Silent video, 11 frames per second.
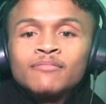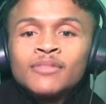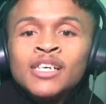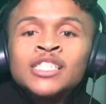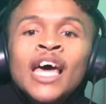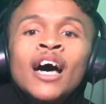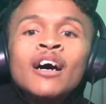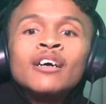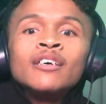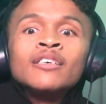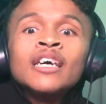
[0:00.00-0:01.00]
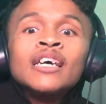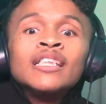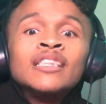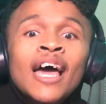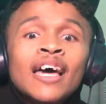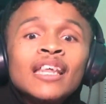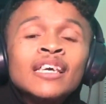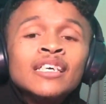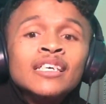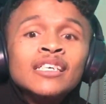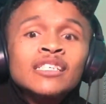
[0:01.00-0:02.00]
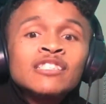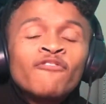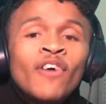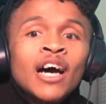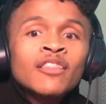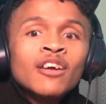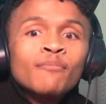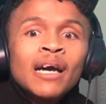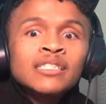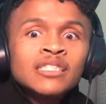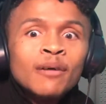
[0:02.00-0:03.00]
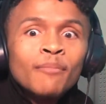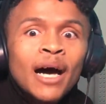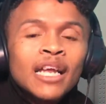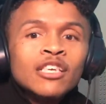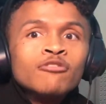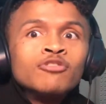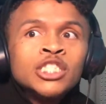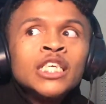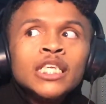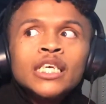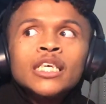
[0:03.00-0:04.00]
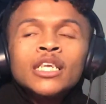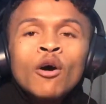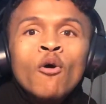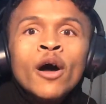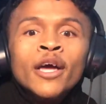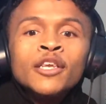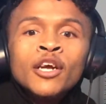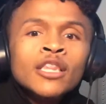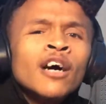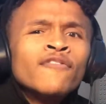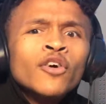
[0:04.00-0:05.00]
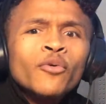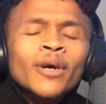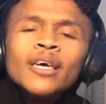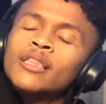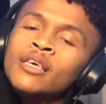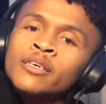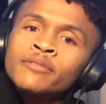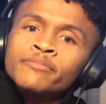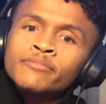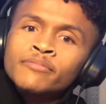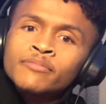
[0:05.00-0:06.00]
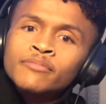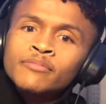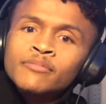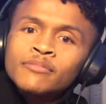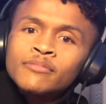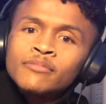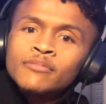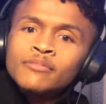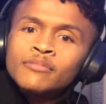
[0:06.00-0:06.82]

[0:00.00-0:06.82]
But a child really that is fathered by somebody you, cheated on your lover you with. All right, listen.